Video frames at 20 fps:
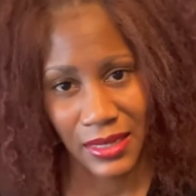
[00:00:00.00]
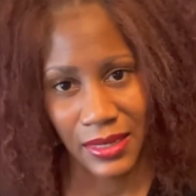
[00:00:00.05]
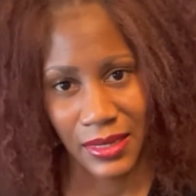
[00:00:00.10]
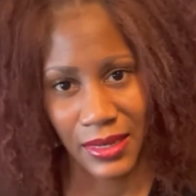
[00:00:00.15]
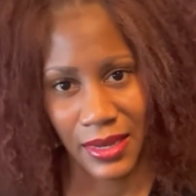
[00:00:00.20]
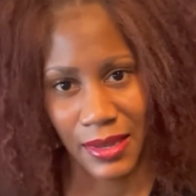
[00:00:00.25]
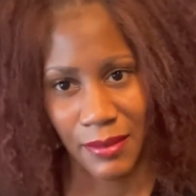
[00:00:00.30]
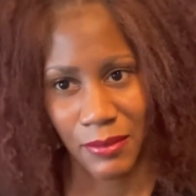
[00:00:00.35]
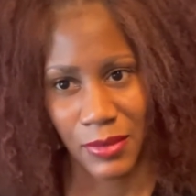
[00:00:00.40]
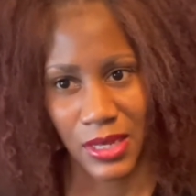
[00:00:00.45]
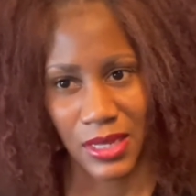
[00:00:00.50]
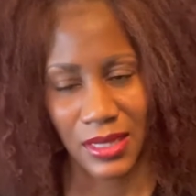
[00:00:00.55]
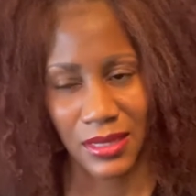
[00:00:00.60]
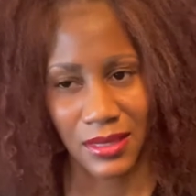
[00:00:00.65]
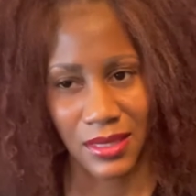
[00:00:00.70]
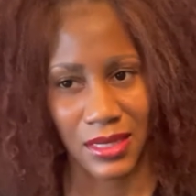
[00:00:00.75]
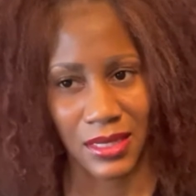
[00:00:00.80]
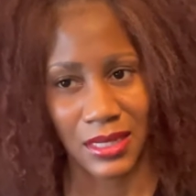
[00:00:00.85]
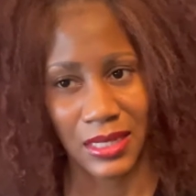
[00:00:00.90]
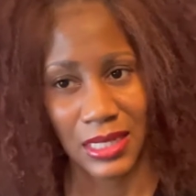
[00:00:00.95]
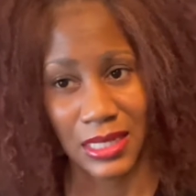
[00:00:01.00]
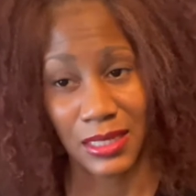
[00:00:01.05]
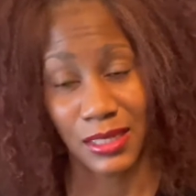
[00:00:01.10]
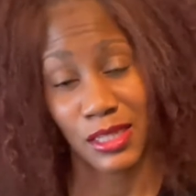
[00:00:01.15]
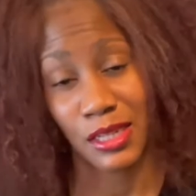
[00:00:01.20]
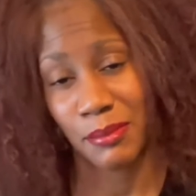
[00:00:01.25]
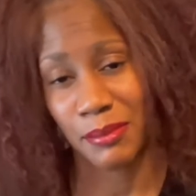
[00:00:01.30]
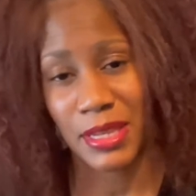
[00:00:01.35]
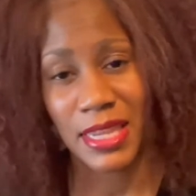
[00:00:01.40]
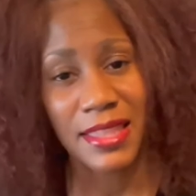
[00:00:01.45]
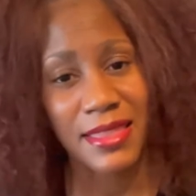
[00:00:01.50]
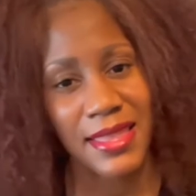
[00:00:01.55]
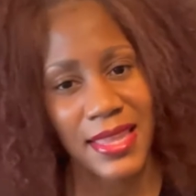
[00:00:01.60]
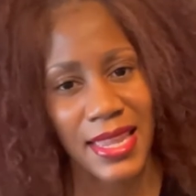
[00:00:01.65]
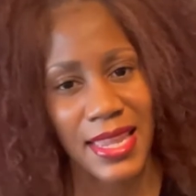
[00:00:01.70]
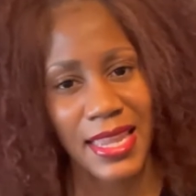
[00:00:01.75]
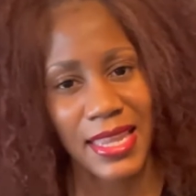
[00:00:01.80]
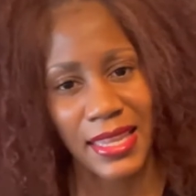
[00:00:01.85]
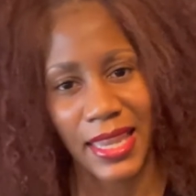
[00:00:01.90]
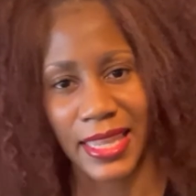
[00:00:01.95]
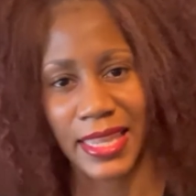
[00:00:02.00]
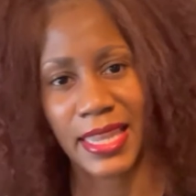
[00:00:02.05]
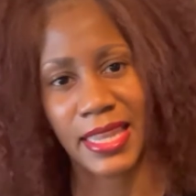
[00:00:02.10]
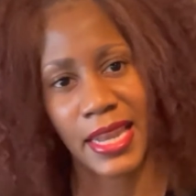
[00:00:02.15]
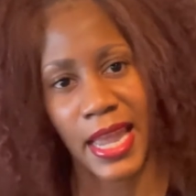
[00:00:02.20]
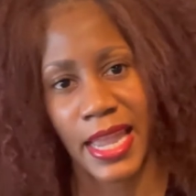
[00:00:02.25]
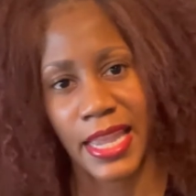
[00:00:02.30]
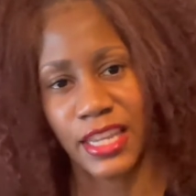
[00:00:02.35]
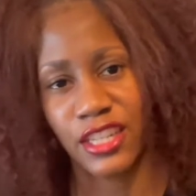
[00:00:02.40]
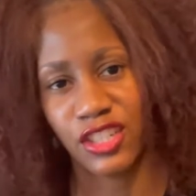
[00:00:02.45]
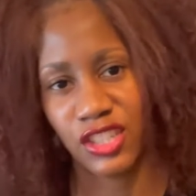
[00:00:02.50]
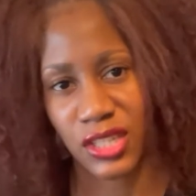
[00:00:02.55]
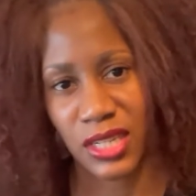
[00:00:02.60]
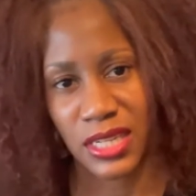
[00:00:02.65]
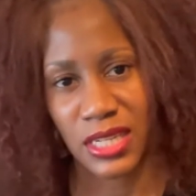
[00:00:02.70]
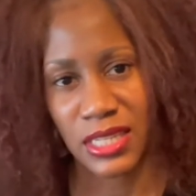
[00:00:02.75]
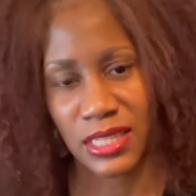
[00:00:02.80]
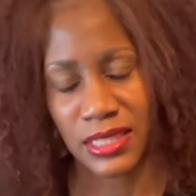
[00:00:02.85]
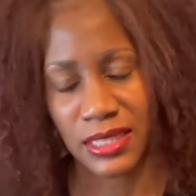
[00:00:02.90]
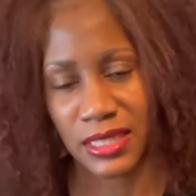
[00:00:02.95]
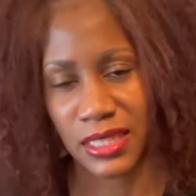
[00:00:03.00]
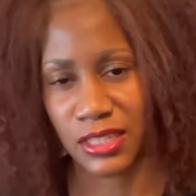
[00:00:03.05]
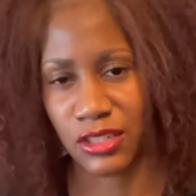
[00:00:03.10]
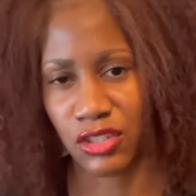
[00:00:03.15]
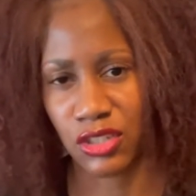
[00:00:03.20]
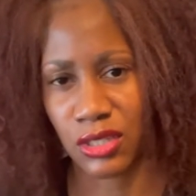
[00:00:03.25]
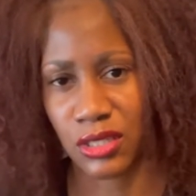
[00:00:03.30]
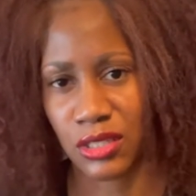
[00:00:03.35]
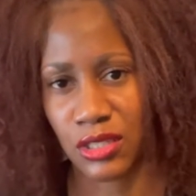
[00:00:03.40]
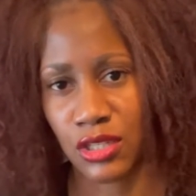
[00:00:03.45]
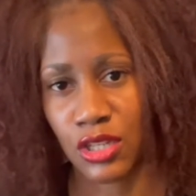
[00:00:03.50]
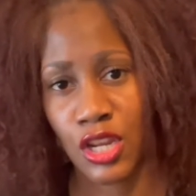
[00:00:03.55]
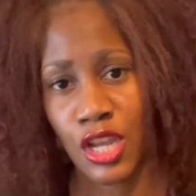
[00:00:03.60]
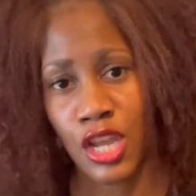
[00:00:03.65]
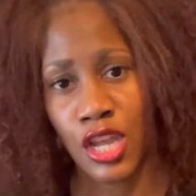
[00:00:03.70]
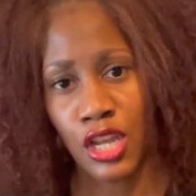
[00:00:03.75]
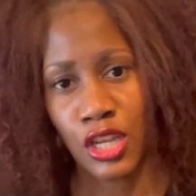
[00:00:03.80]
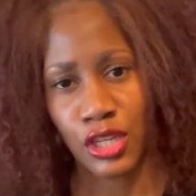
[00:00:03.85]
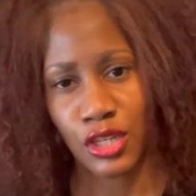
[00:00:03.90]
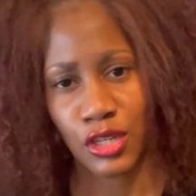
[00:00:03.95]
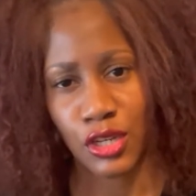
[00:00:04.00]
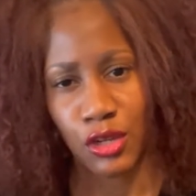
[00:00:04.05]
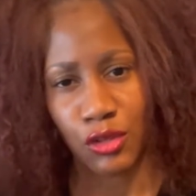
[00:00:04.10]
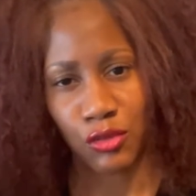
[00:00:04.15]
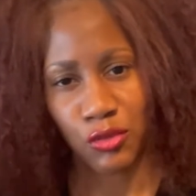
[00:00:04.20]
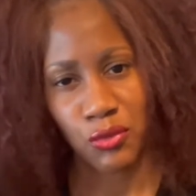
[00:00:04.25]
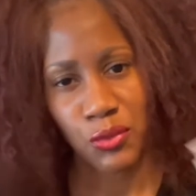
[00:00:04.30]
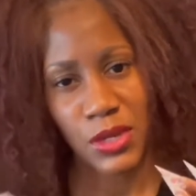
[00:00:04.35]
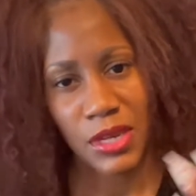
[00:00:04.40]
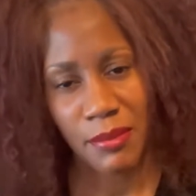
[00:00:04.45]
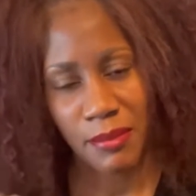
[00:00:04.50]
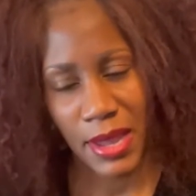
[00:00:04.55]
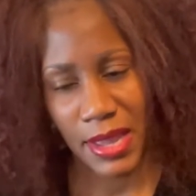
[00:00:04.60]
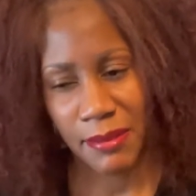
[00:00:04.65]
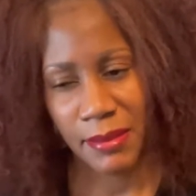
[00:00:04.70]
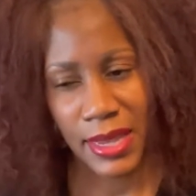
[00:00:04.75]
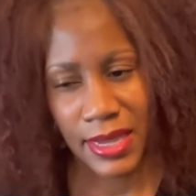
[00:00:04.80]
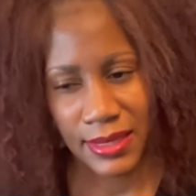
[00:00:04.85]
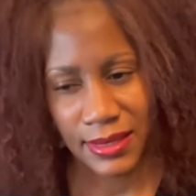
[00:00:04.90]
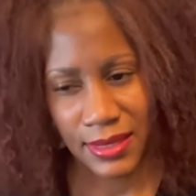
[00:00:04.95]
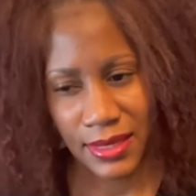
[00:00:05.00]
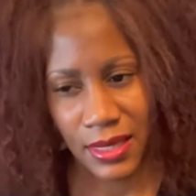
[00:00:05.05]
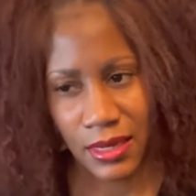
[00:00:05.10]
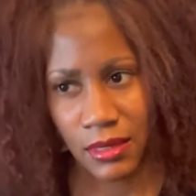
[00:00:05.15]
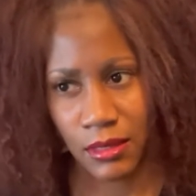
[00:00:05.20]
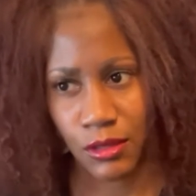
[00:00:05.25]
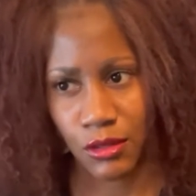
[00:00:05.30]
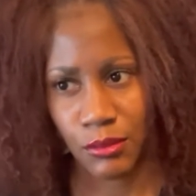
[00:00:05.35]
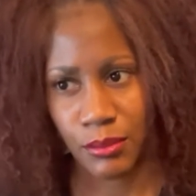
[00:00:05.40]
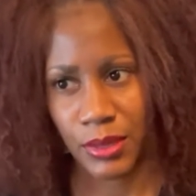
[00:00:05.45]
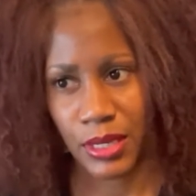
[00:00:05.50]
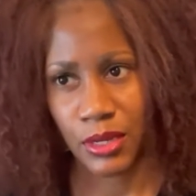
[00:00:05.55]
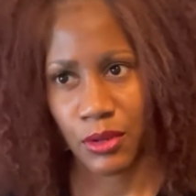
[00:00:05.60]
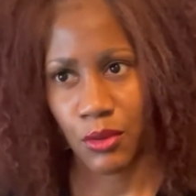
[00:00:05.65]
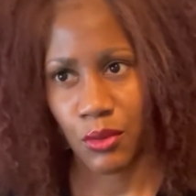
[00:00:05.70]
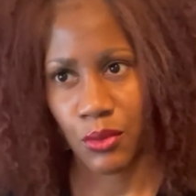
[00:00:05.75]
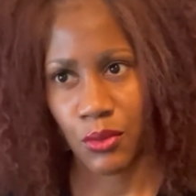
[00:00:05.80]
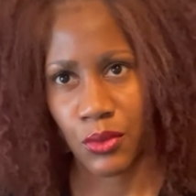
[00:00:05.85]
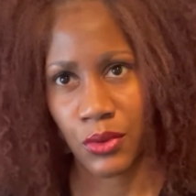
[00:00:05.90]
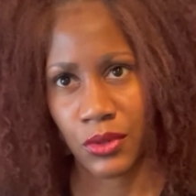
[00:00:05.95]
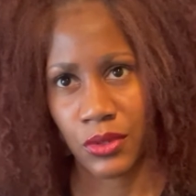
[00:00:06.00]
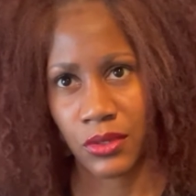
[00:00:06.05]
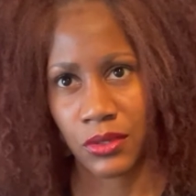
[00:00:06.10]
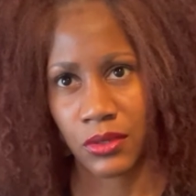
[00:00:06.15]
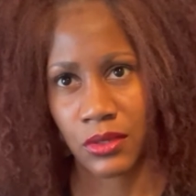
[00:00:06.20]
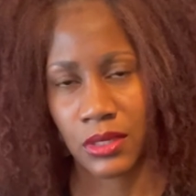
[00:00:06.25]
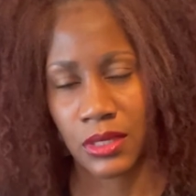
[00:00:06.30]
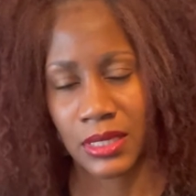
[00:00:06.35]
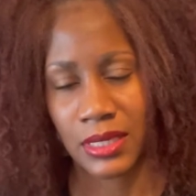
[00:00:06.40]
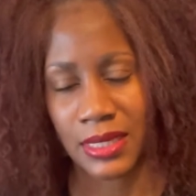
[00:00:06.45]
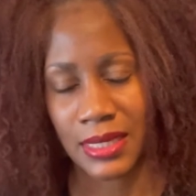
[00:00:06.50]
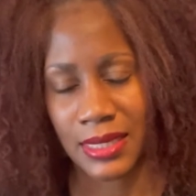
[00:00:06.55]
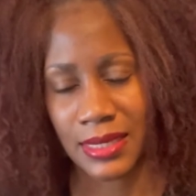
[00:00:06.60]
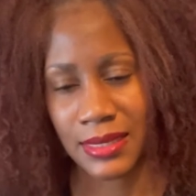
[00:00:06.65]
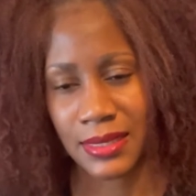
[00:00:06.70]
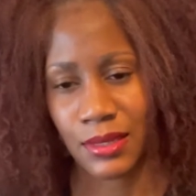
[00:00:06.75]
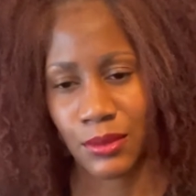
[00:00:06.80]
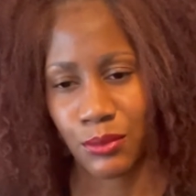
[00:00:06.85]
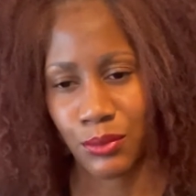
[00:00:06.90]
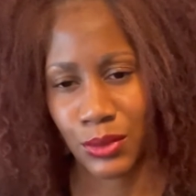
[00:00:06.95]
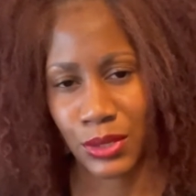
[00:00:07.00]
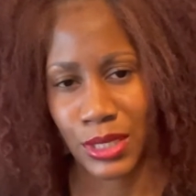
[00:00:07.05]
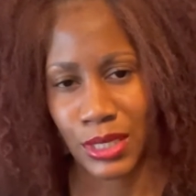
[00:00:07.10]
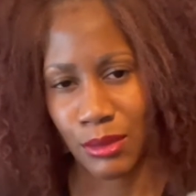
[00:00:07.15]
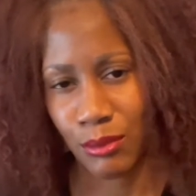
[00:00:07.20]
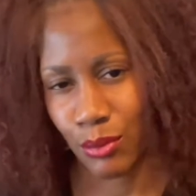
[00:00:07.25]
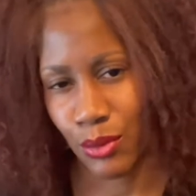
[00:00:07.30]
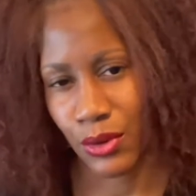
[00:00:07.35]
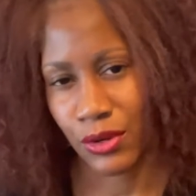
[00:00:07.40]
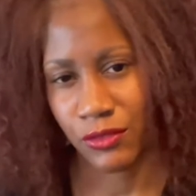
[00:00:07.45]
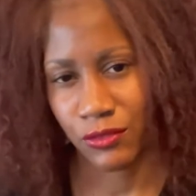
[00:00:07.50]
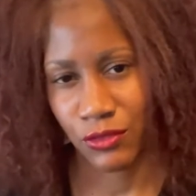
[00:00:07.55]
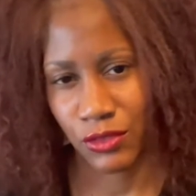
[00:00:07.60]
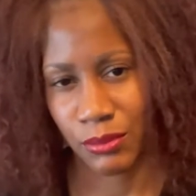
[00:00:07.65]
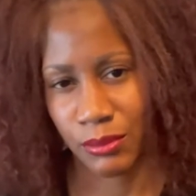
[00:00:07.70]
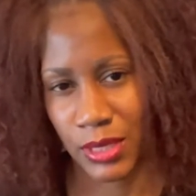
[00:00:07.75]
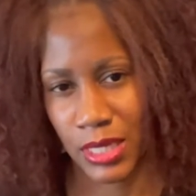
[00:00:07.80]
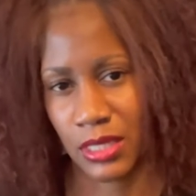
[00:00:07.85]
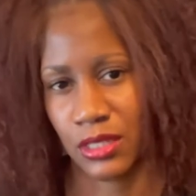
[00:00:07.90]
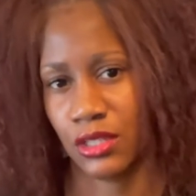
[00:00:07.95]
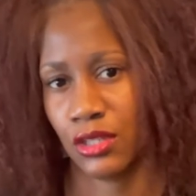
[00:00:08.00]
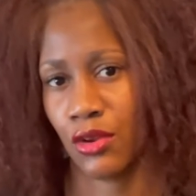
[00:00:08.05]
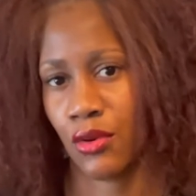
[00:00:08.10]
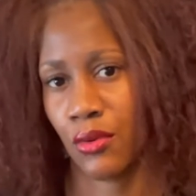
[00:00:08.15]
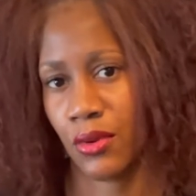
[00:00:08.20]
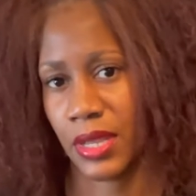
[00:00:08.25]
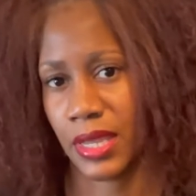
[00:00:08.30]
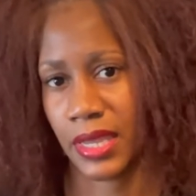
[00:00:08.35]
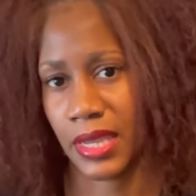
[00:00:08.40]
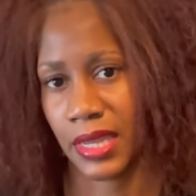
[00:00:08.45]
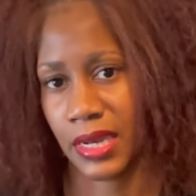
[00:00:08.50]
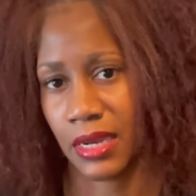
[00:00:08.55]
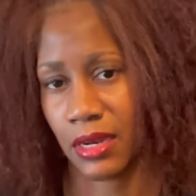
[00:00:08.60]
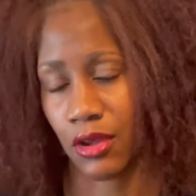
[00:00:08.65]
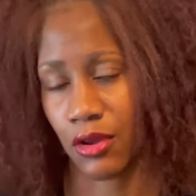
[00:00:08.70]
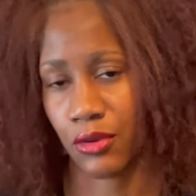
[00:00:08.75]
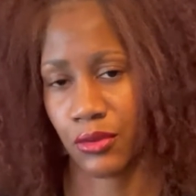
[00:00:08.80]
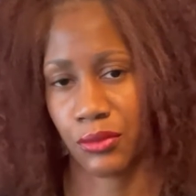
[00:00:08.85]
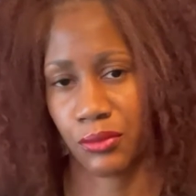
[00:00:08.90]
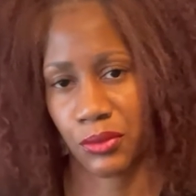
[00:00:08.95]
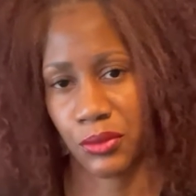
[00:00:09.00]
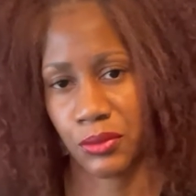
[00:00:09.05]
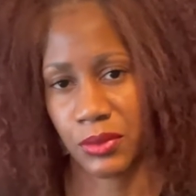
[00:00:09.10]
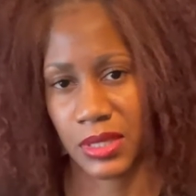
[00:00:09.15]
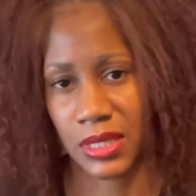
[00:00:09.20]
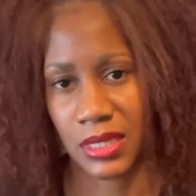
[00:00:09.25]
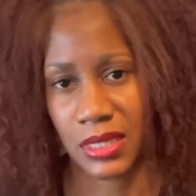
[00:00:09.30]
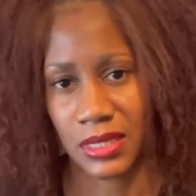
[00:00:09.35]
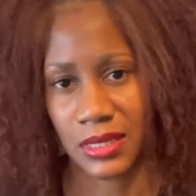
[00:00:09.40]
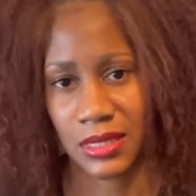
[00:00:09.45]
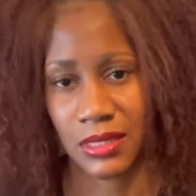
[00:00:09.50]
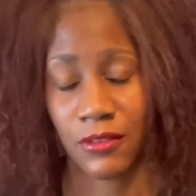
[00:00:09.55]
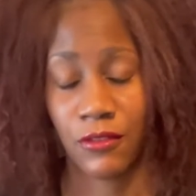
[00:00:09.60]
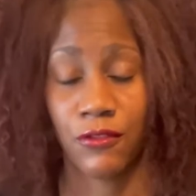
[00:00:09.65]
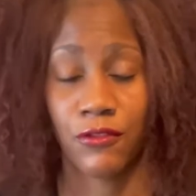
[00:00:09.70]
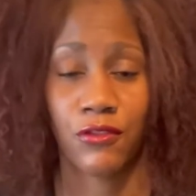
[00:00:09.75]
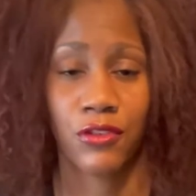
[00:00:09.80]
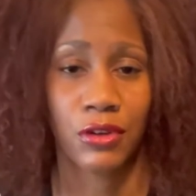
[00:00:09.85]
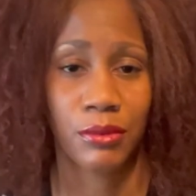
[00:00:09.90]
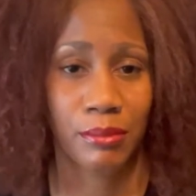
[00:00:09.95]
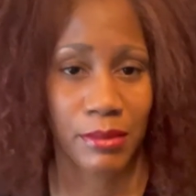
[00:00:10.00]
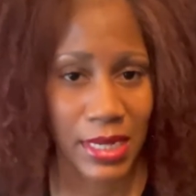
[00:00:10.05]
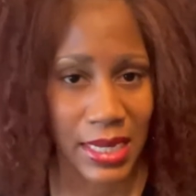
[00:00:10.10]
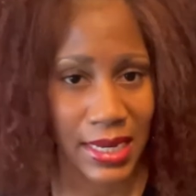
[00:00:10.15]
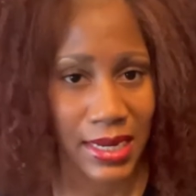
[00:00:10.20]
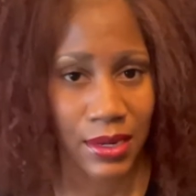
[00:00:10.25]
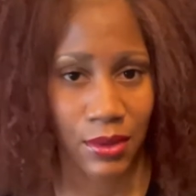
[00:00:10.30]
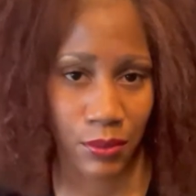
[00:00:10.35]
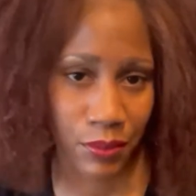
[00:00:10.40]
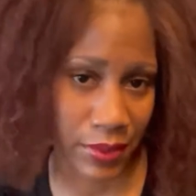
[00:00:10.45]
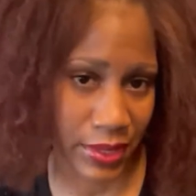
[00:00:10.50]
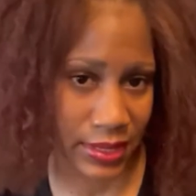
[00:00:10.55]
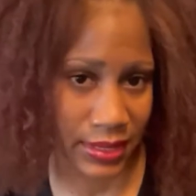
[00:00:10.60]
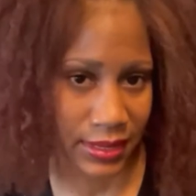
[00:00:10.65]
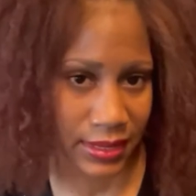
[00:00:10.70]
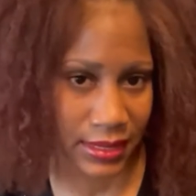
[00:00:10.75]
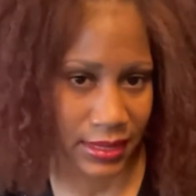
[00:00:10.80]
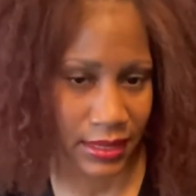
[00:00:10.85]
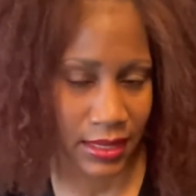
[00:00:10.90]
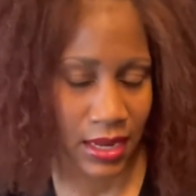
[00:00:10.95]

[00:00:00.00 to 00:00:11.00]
And is it a me thing? Like, can I adjust and just, you know, tweak my mindset a little bit? Or is it really important for me to go ahead and go through with this? For me, it wasn't.